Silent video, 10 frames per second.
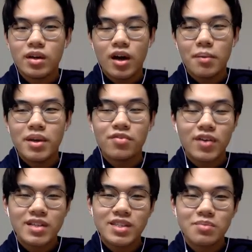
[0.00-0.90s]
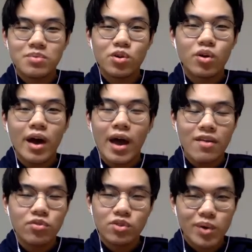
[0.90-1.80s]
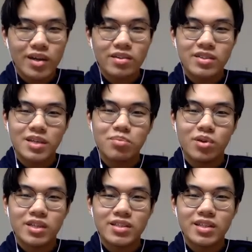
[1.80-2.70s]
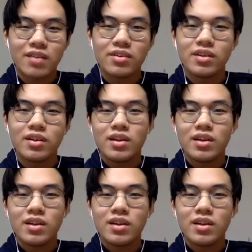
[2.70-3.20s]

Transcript: in a FIG team, everyone's working on the same projects together.